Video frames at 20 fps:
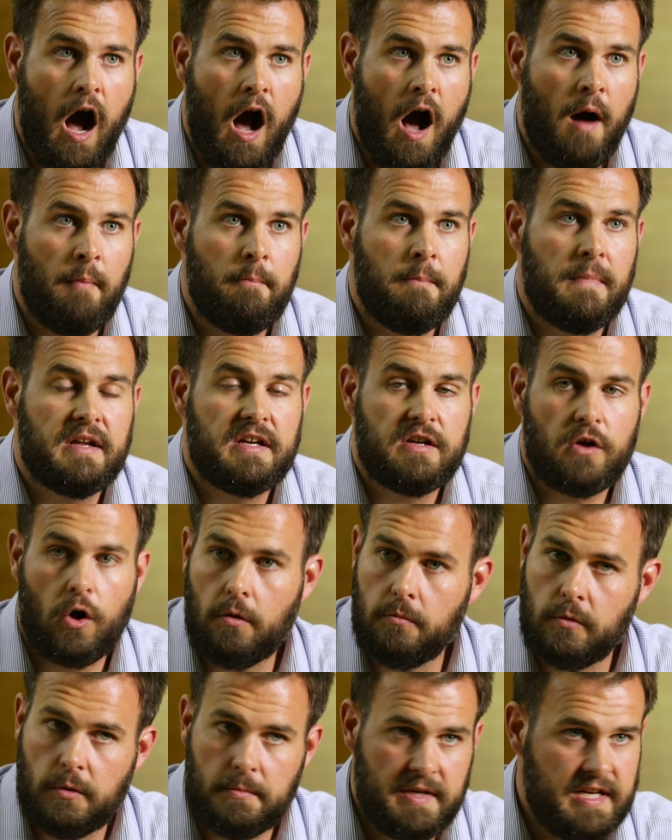
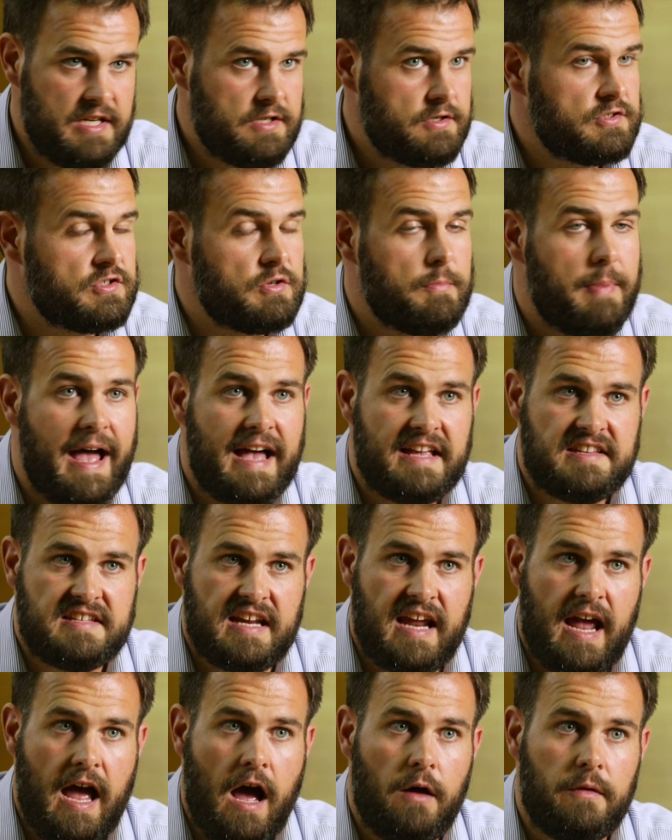Homeroom teachers are
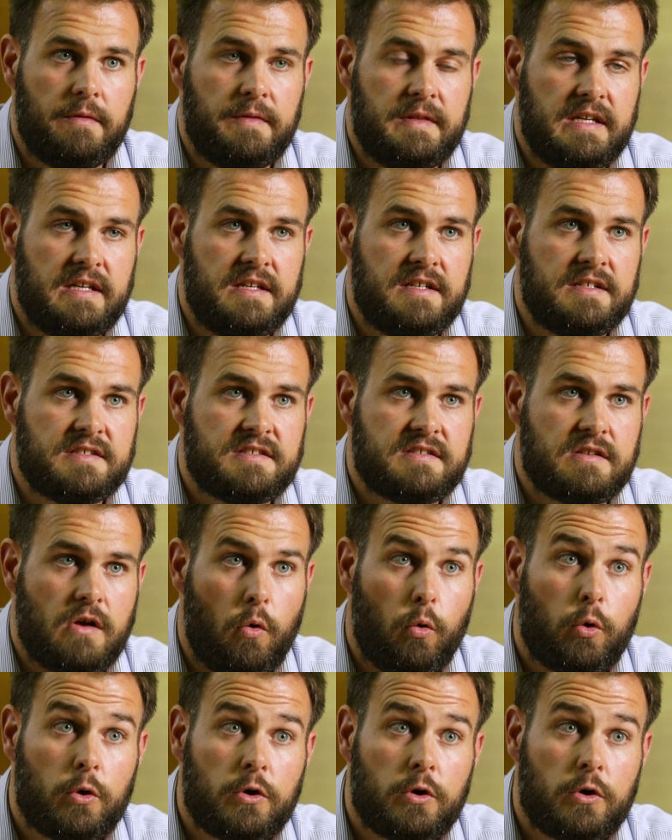passing out these